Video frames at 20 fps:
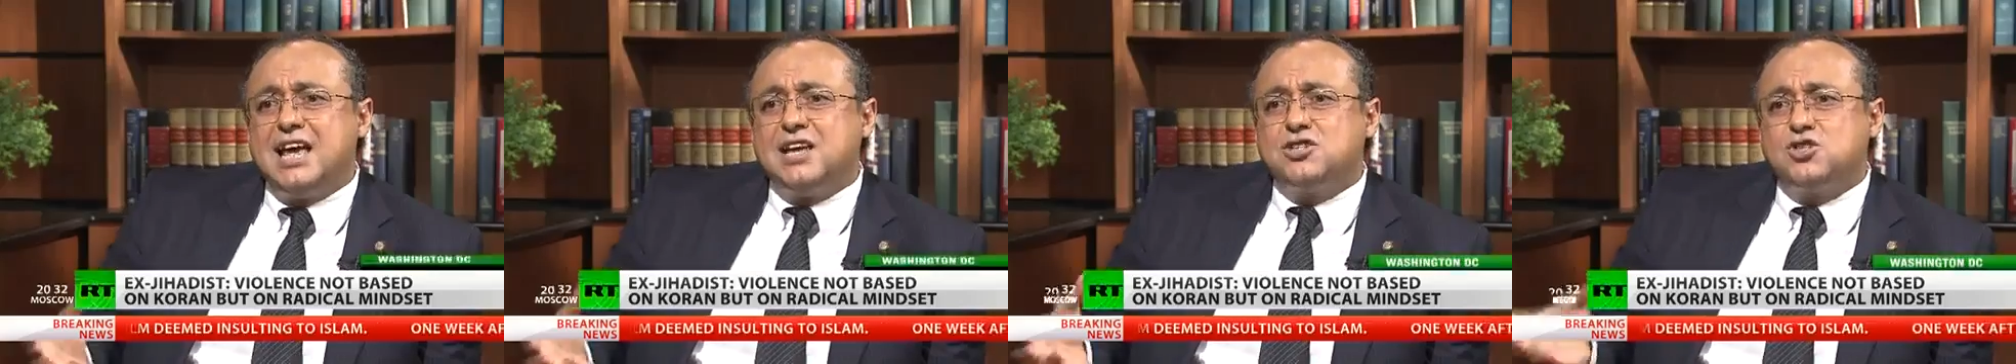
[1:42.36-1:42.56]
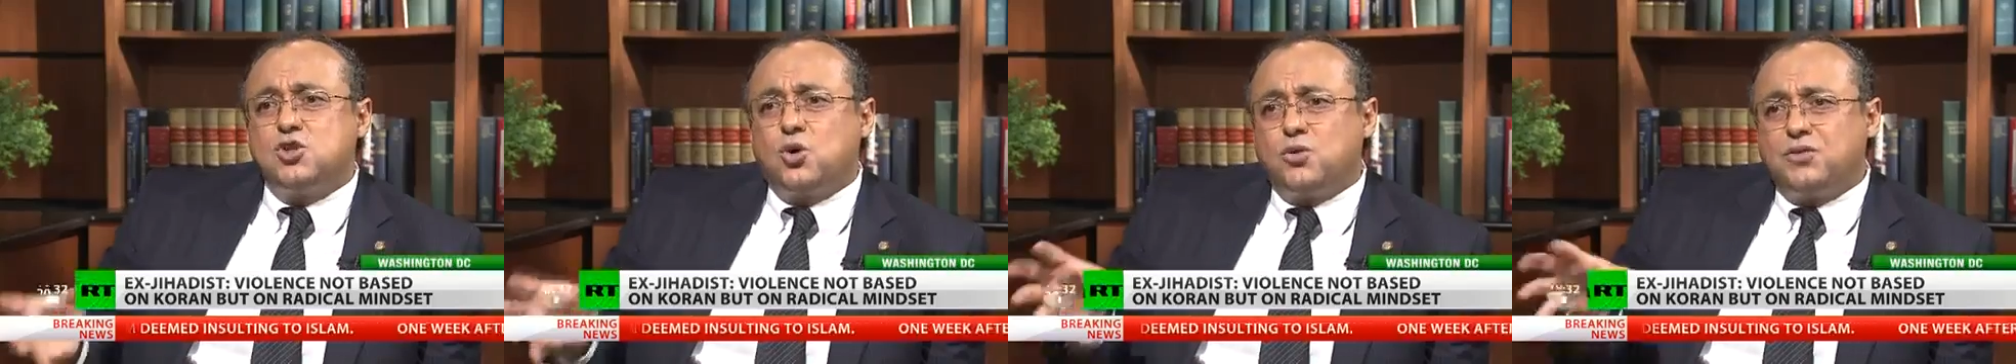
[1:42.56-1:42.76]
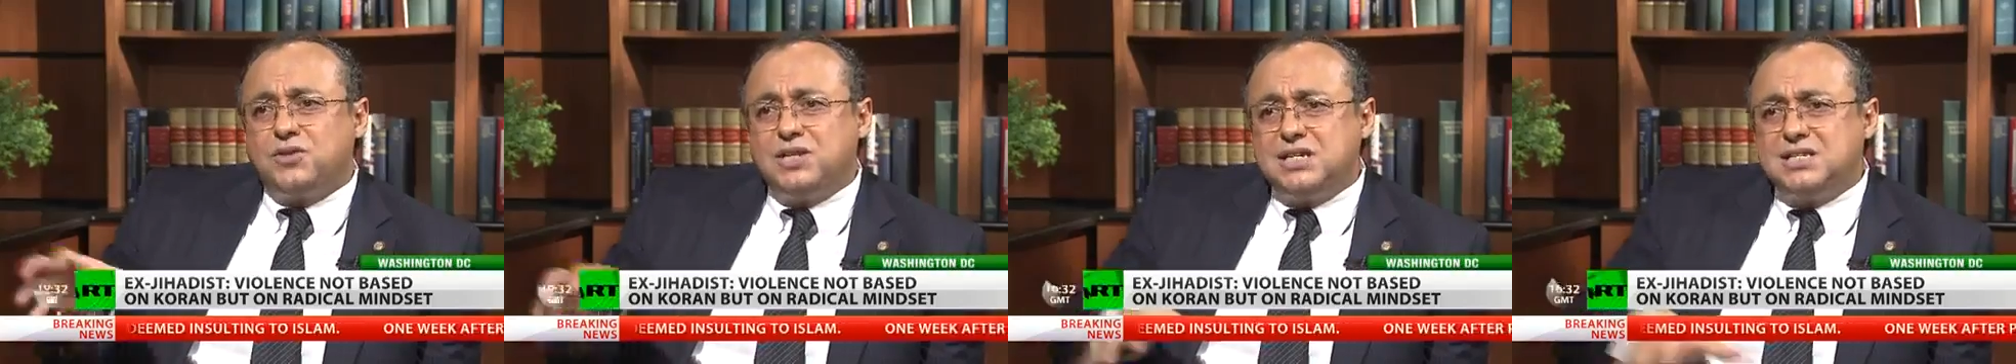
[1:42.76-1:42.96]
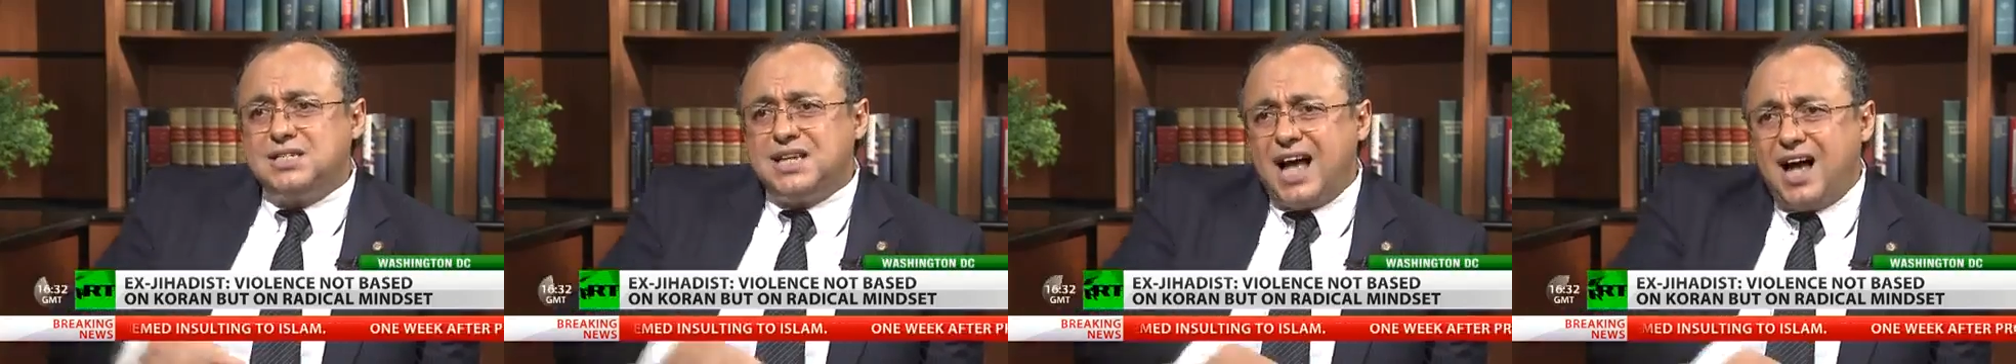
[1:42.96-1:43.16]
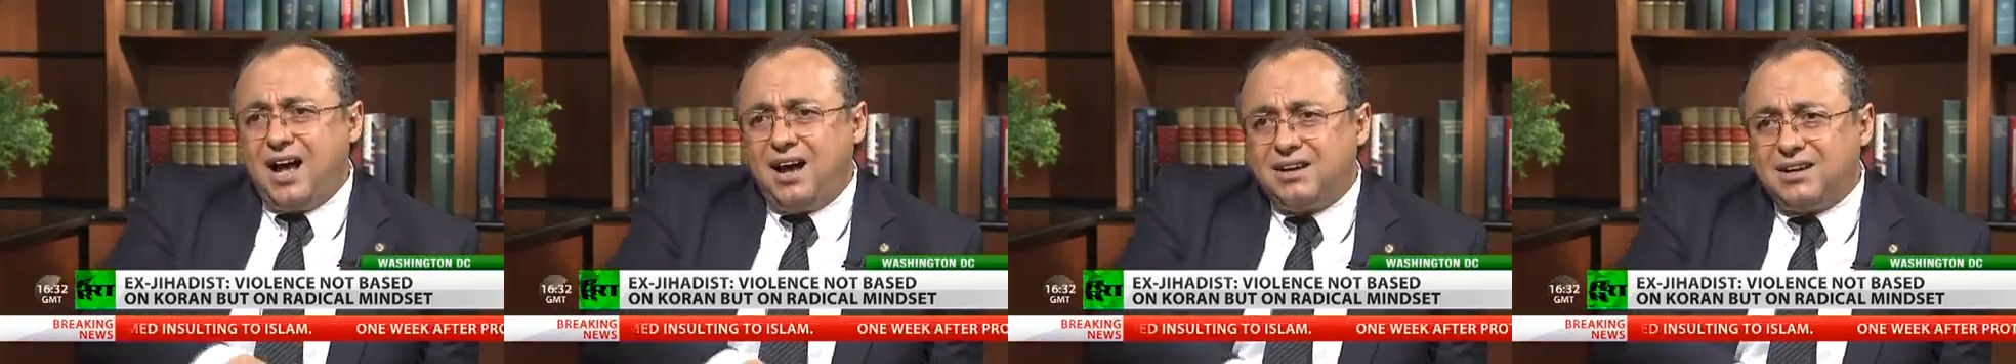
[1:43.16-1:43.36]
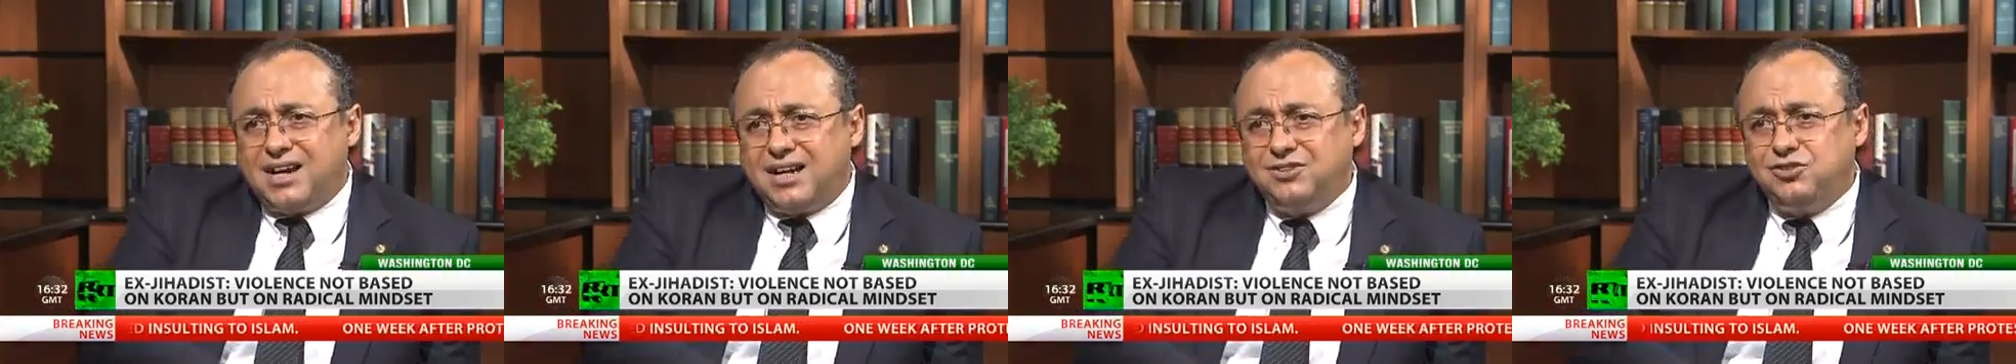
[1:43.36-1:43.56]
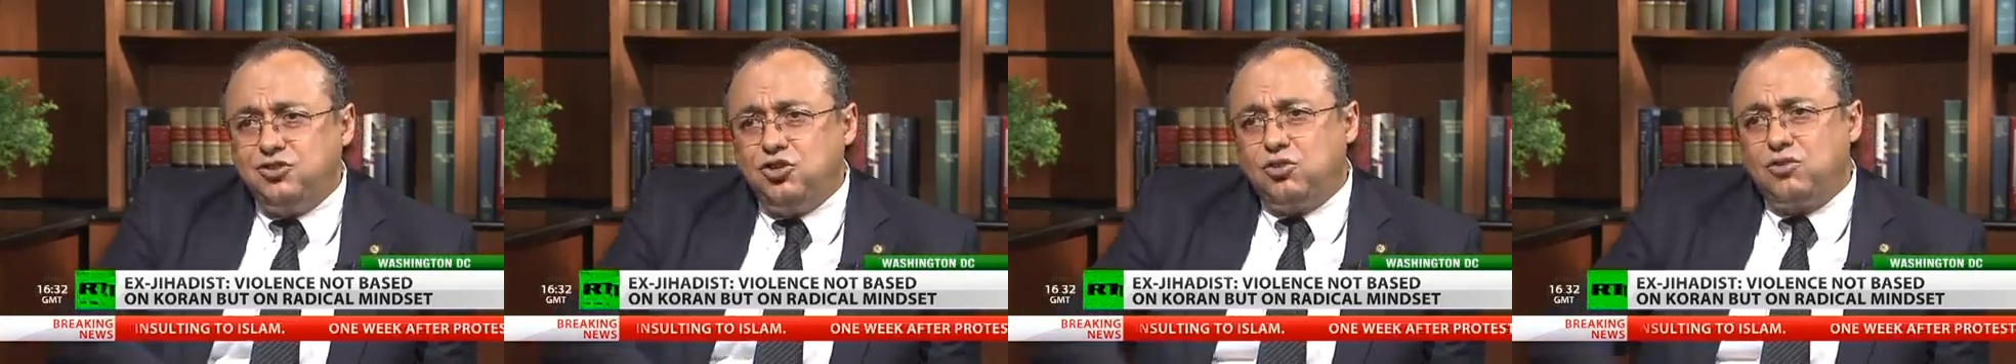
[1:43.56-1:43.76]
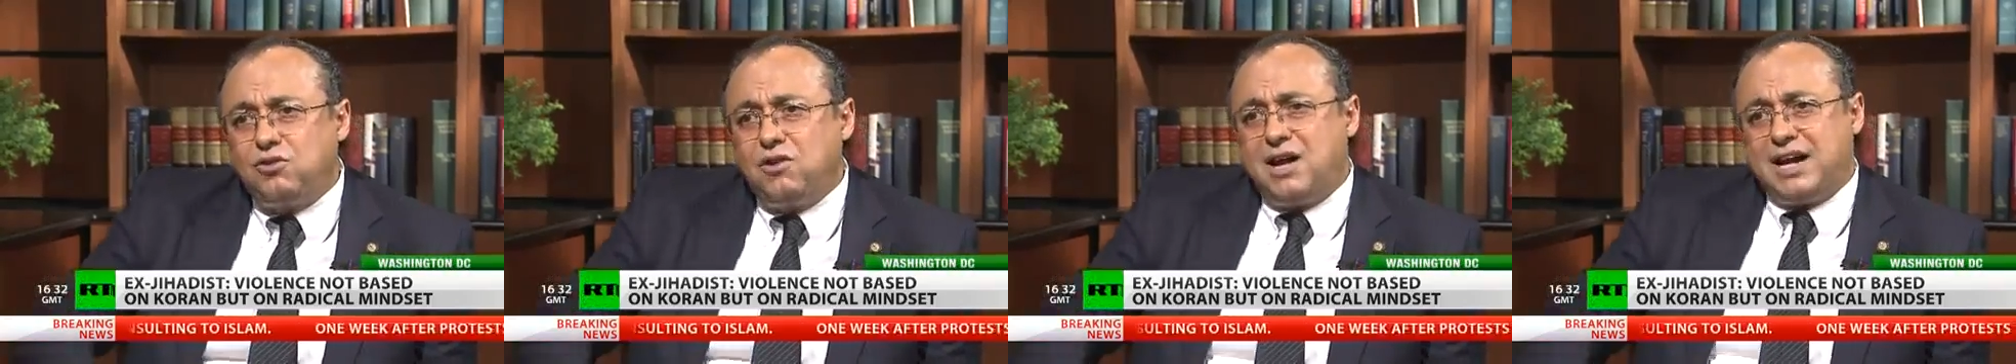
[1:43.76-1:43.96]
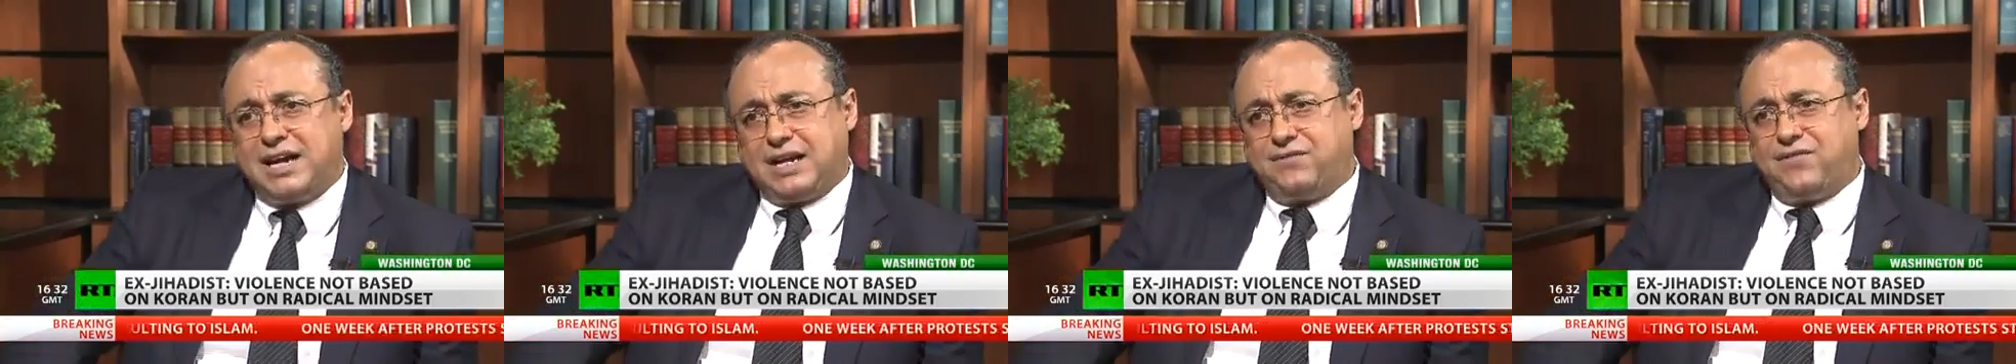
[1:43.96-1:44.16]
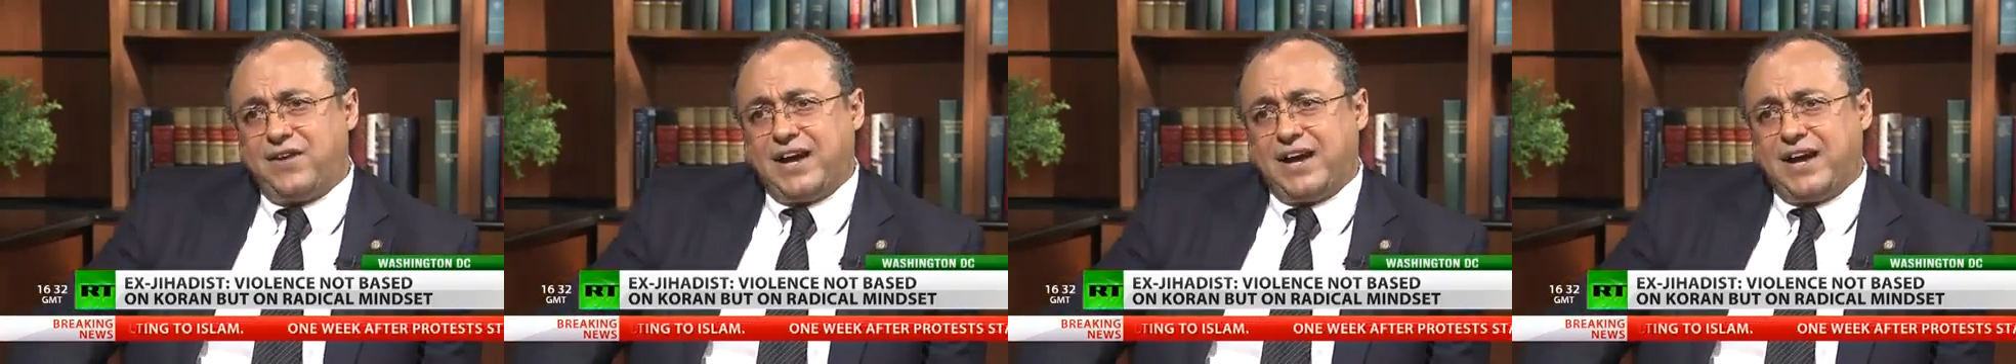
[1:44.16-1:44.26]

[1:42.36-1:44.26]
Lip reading: So these are underlying